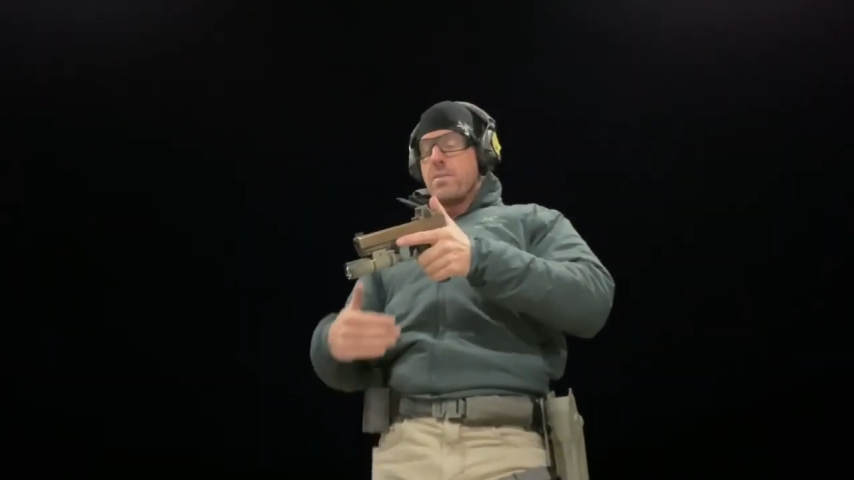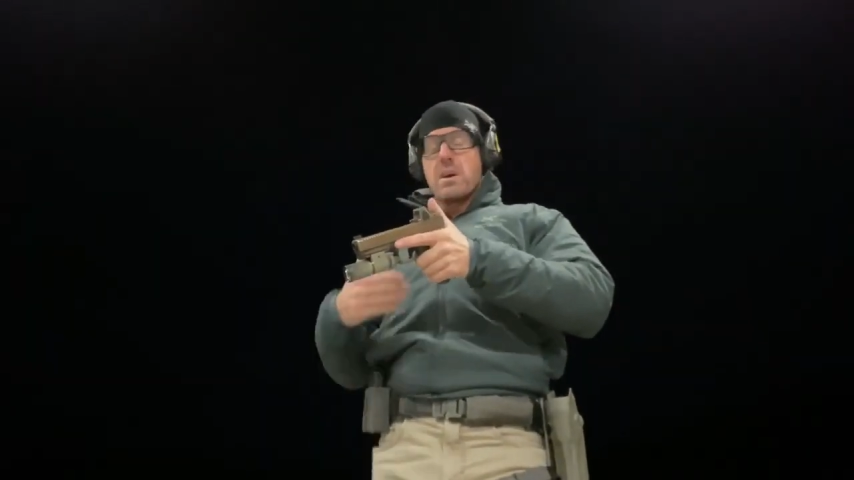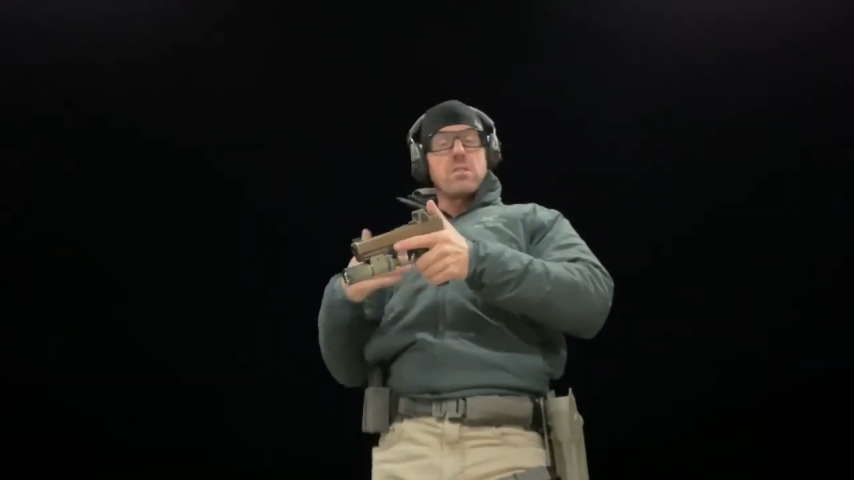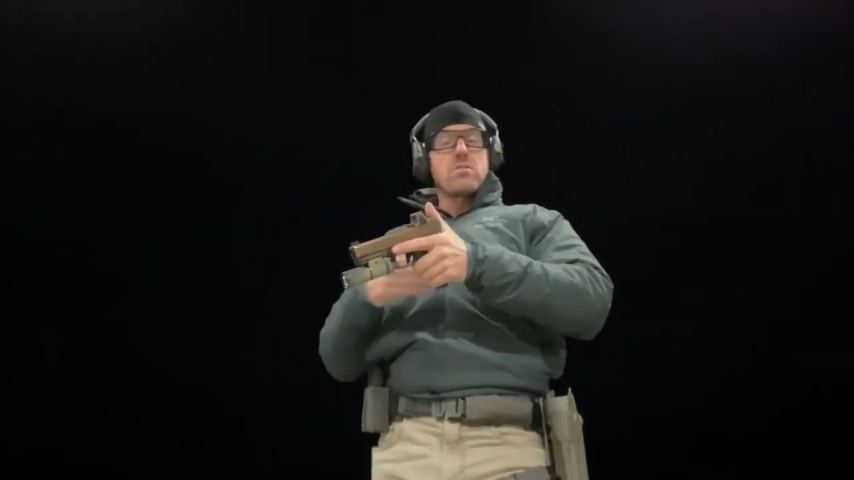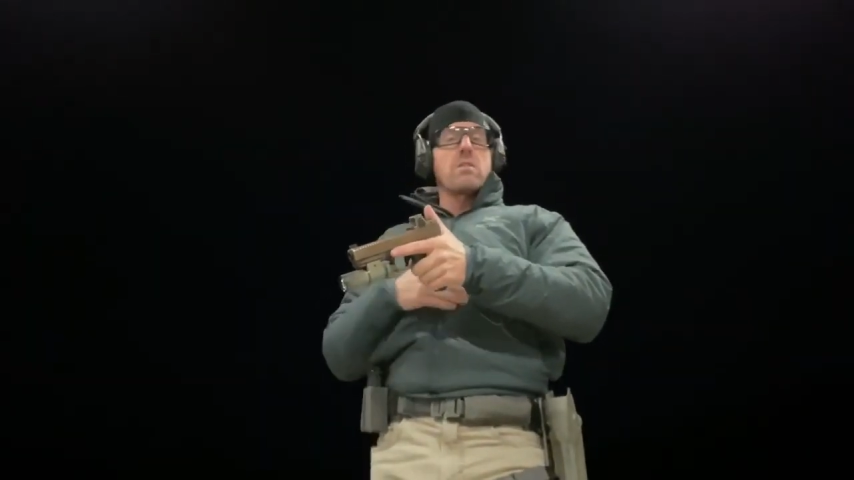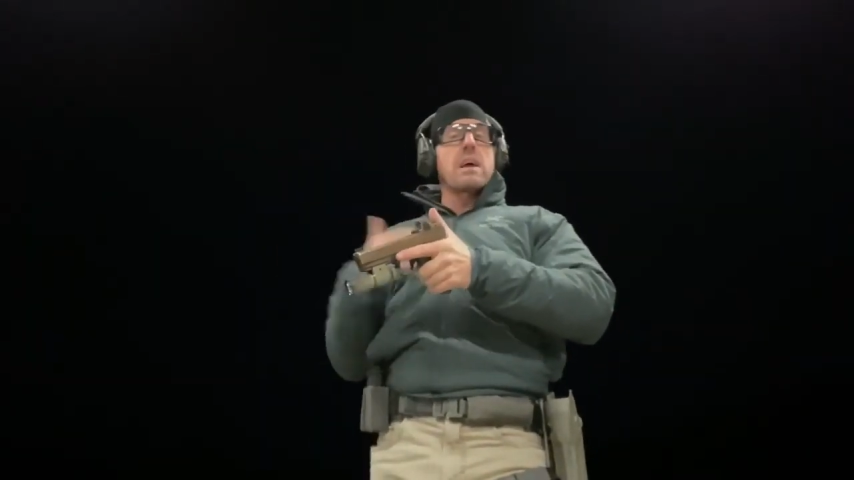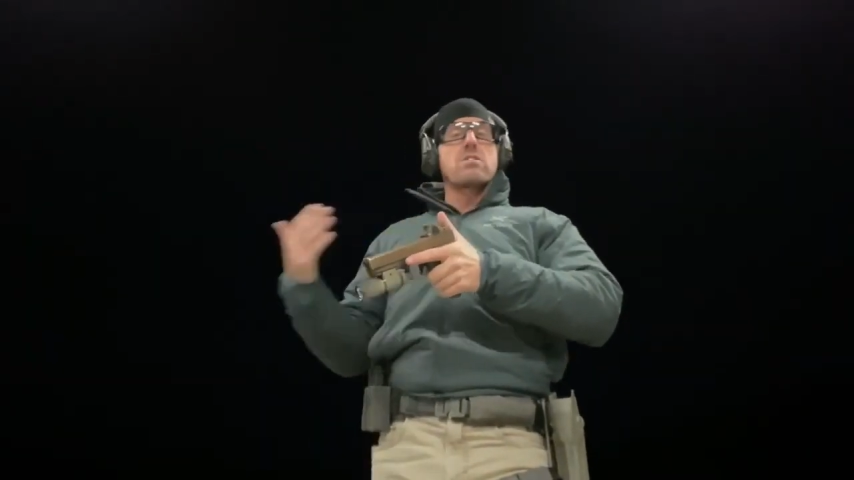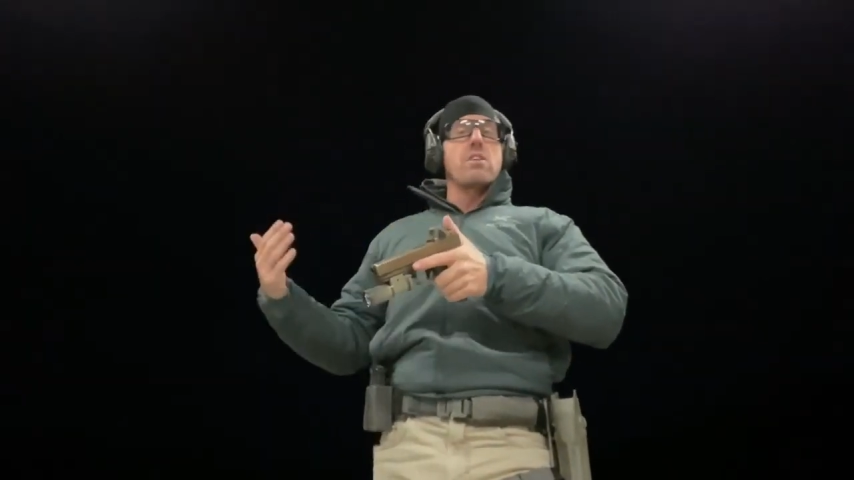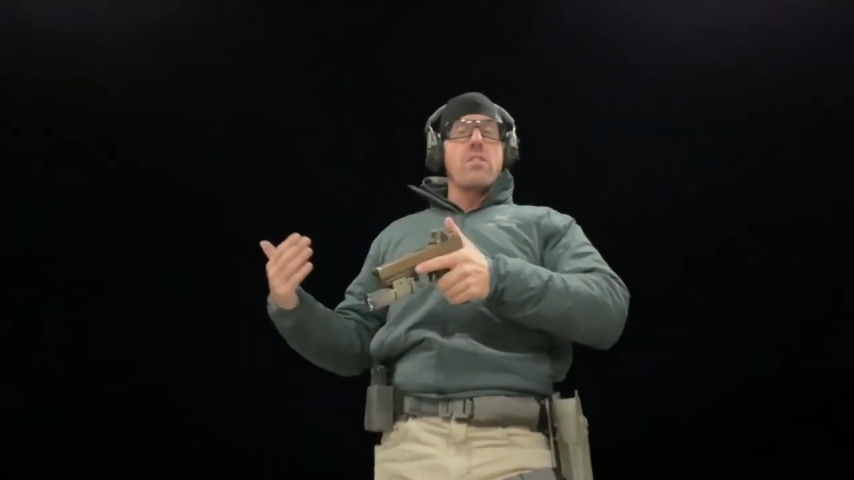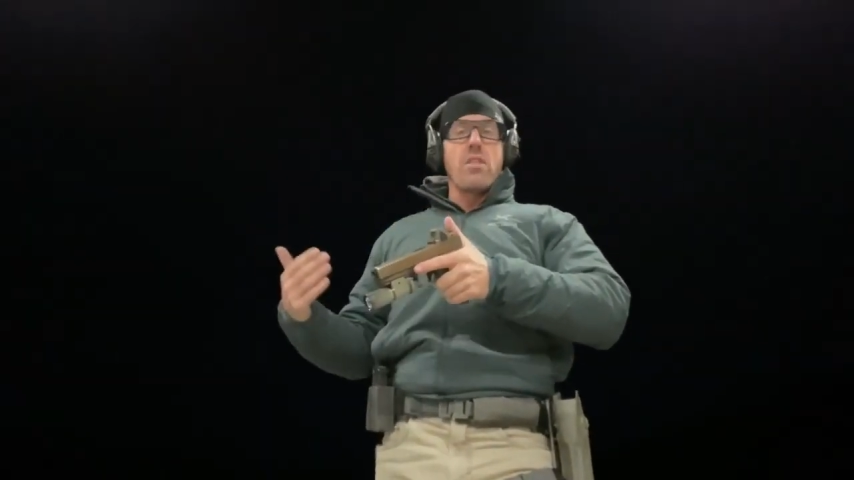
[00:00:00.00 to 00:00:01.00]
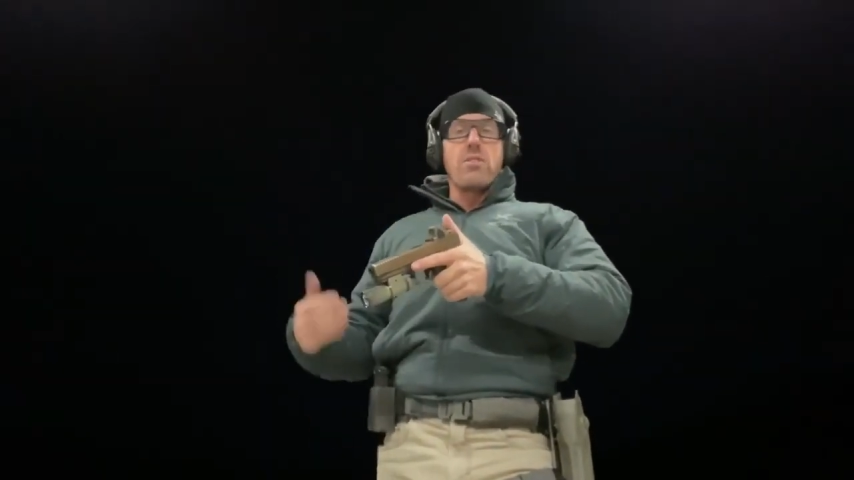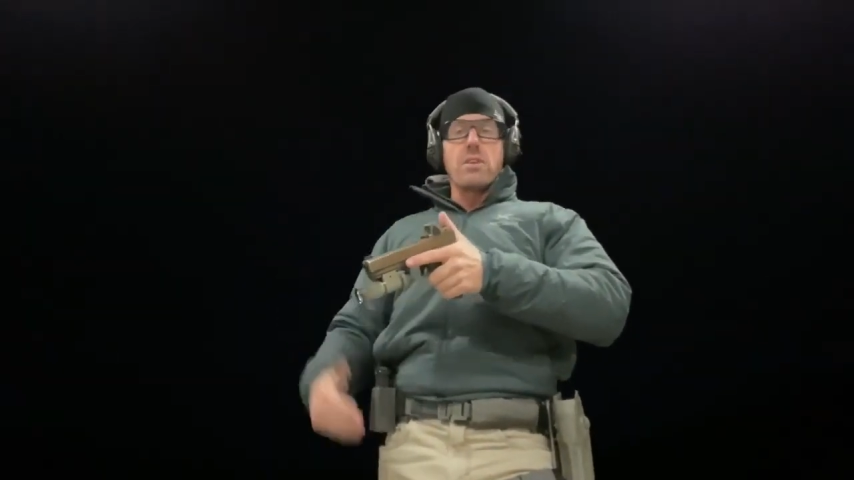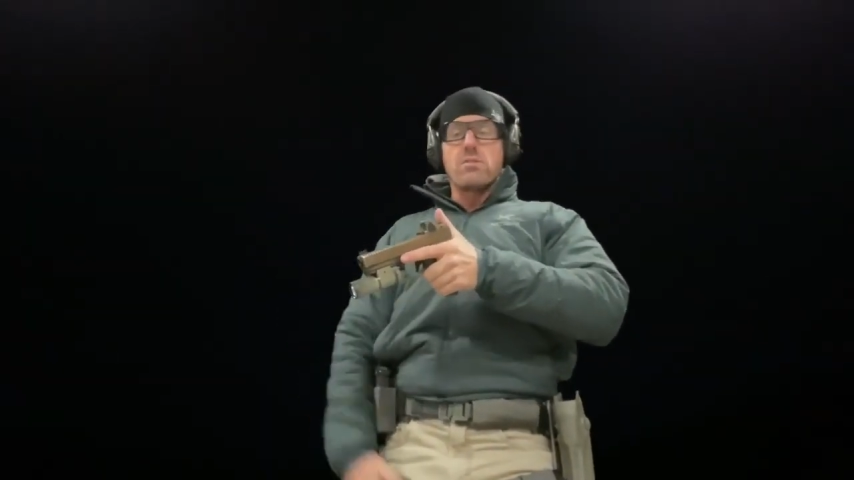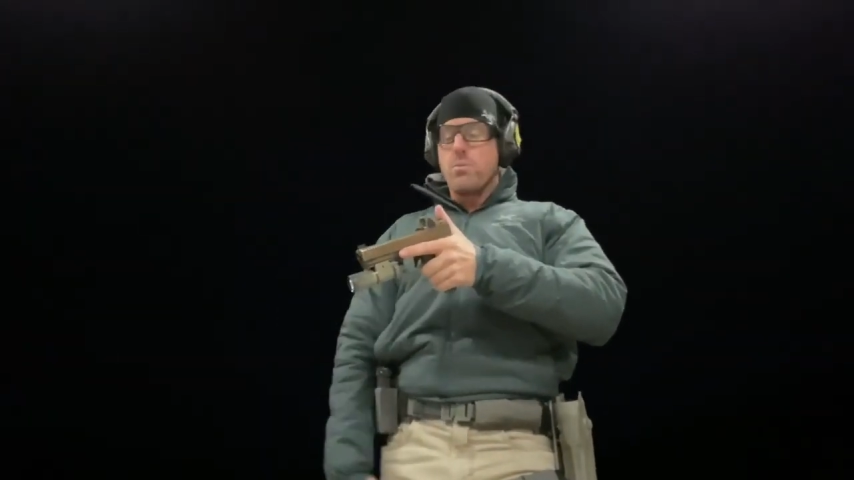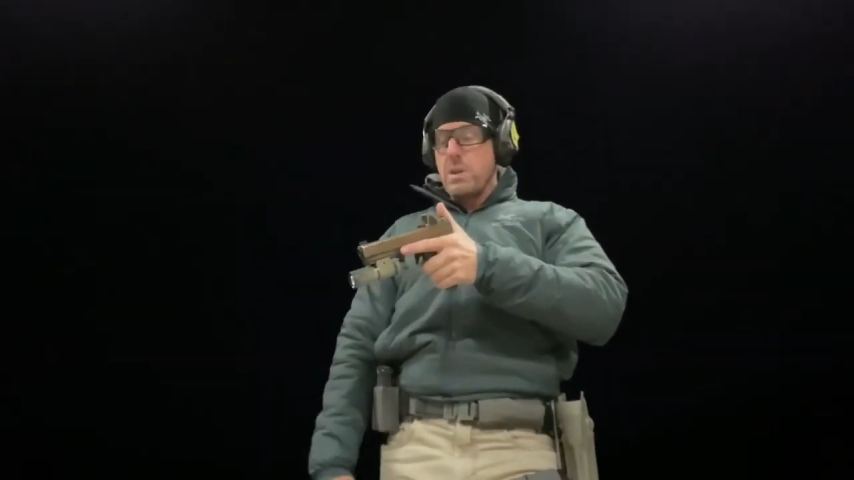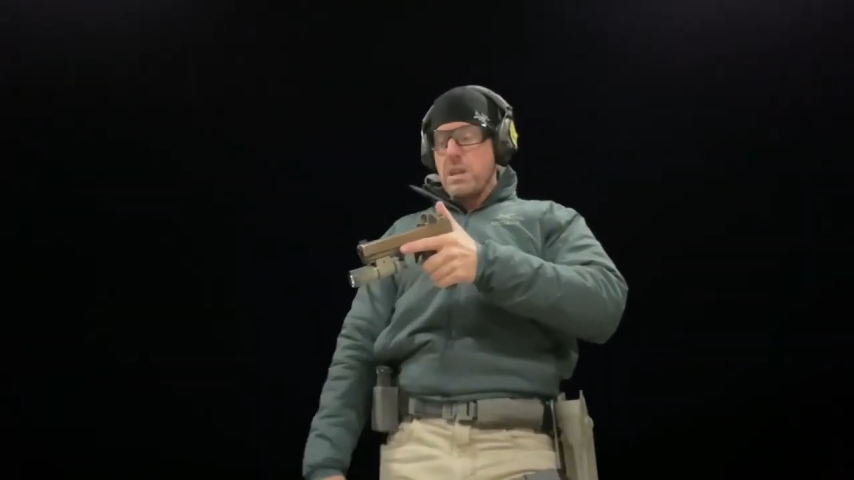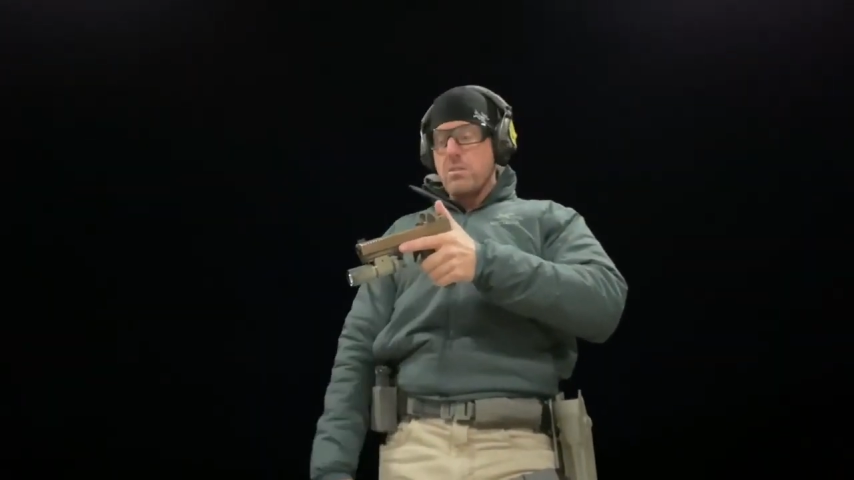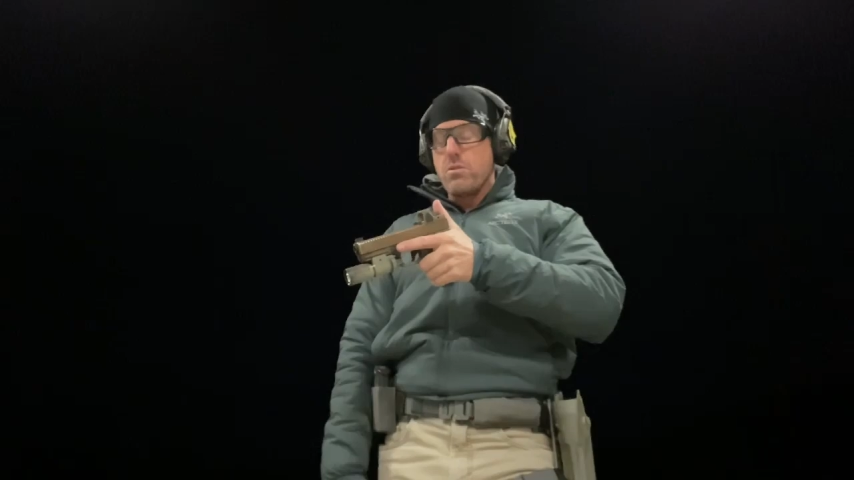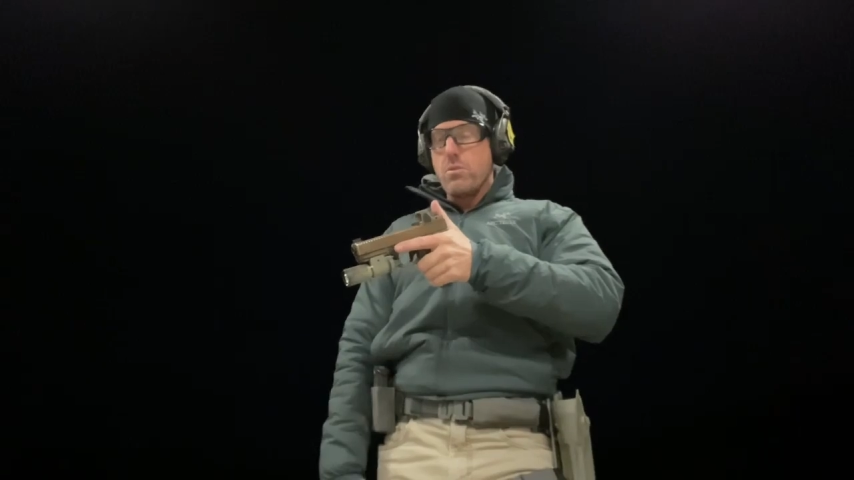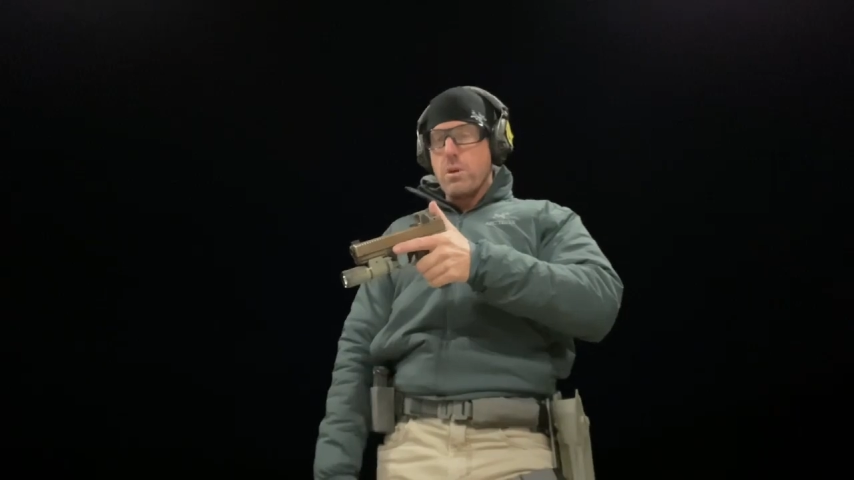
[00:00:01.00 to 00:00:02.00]
uh, selection, and then things that we
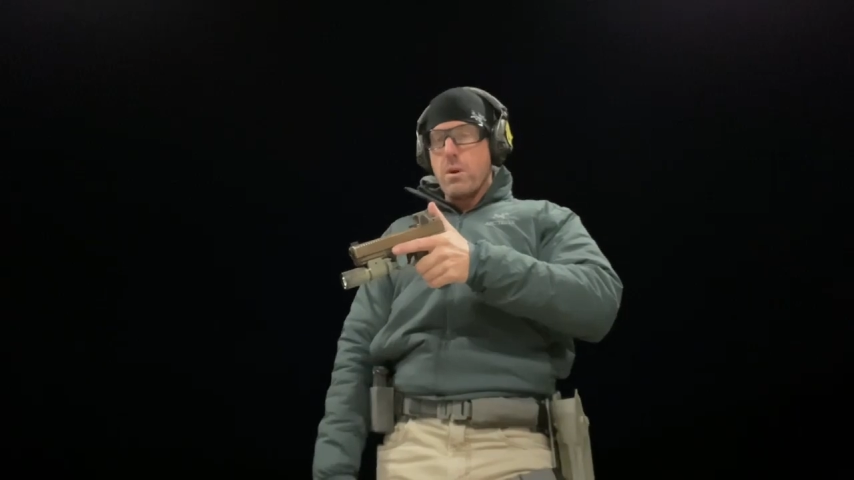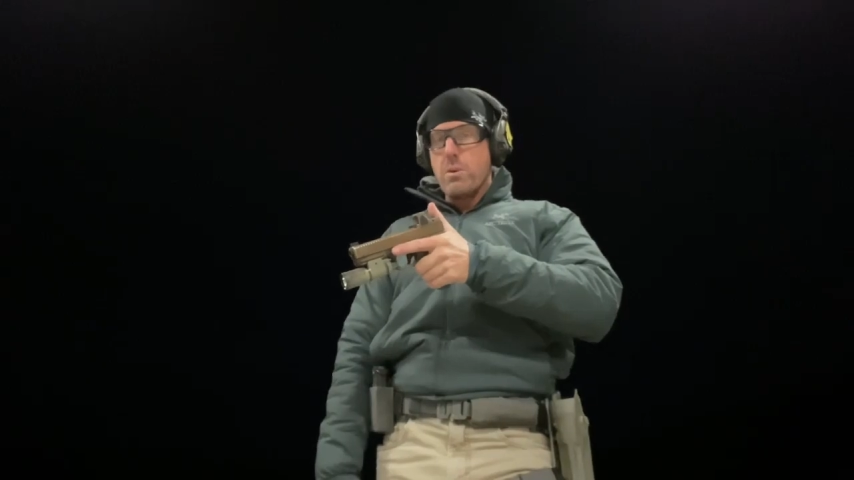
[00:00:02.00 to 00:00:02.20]
need to uh,